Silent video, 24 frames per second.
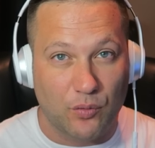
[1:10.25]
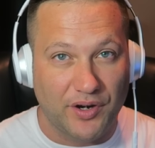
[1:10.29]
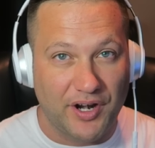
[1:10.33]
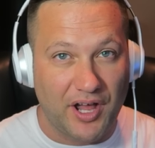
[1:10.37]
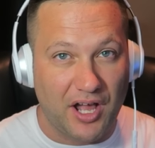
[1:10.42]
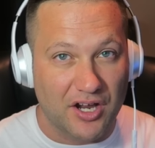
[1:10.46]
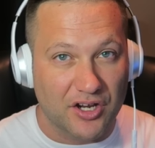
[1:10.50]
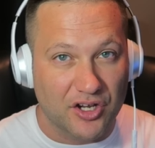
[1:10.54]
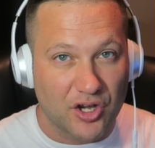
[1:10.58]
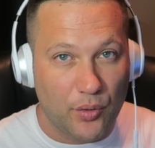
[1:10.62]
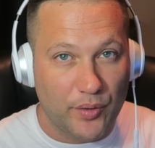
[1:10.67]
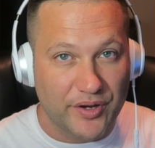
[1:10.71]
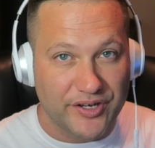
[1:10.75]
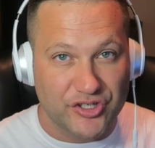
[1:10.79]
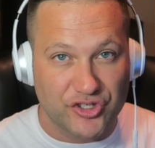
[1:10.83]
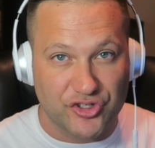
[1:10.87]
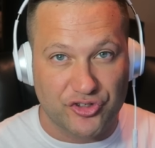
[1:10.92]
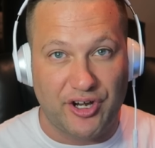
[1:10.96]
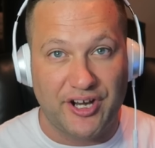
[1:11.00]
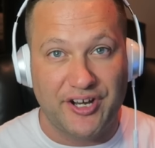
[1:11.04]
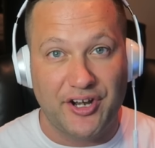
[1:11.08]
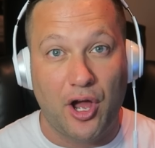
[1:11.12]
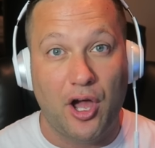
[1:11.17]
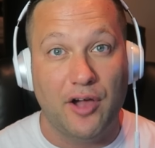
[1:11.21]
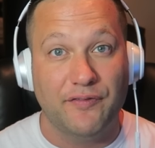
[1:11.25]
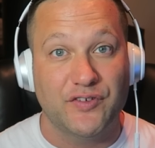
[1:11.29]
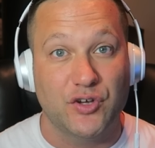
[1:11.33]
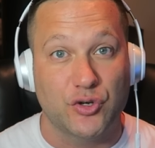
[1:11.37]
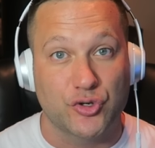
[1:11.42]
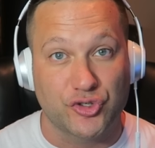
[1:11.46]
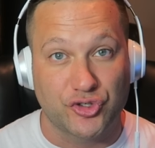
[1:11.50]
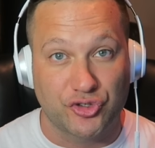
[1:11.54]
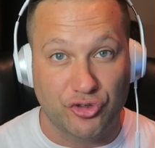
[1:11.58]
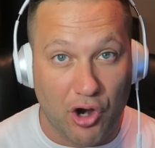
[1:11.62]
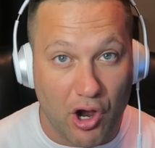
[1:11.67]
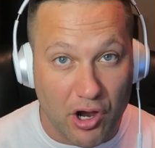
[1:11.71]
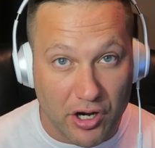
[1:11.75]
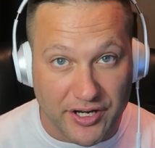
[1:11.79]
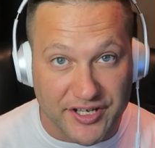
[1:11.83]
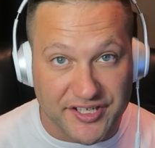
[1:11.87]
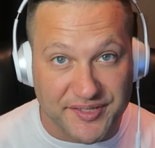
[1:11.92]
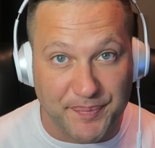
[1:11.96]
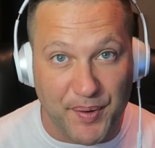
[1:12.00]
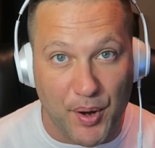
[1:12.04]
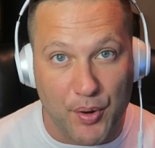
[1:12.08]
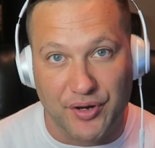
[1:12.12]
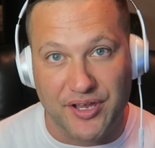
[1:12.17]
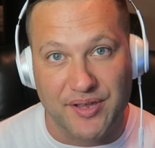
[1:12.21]
We're not going straight off your
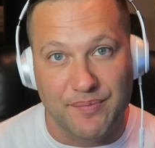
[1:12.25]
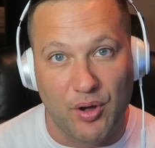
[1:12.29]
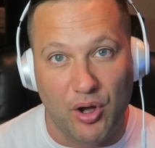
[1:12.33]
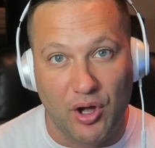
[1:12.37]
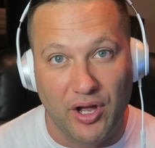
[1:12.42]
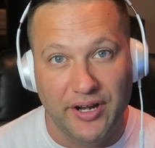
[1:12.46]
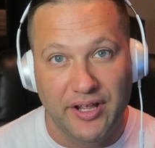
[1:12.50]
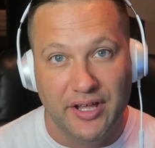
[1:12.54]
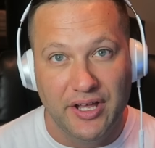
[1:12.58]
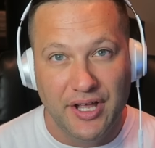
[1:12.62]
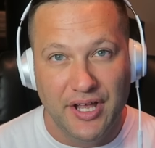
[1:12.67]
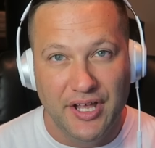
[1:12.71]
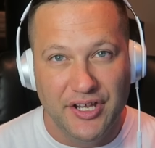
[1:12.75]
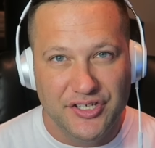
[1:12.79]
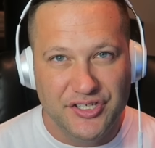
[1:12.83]
strongest Pokemon,